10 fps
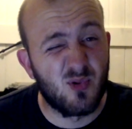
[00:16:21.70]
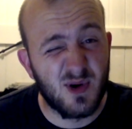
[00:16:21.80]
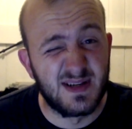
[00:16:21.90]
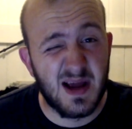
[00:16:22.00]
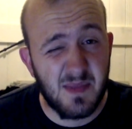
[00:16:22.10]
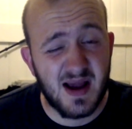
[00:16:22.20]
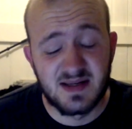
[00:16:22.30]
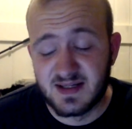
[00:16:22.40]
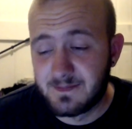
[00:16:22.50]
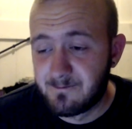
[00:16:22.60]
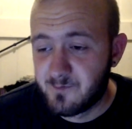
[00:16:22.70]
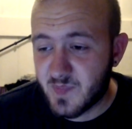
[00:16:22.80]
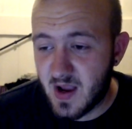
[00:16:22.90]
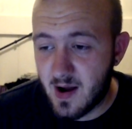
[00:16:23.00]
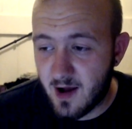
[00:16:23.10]
would be pretty damn handy.
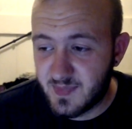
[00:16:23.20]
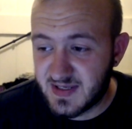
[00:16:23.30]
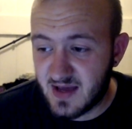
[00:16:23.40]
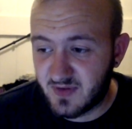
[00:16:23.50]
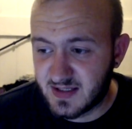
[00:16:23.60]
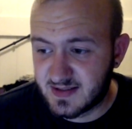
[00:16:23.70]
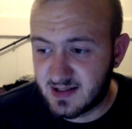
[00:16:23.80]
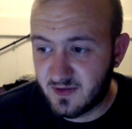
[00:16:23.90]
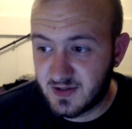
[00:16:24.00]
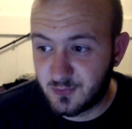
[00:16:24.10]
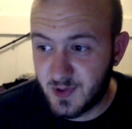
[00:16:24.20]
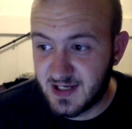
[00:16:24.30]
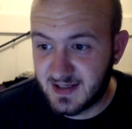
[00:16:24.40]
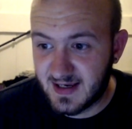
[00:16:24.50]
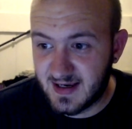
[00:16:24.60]
But yeah, that's this
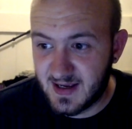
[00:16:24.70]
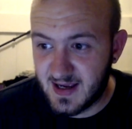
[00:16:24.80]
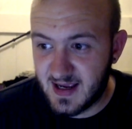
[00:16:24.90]
week.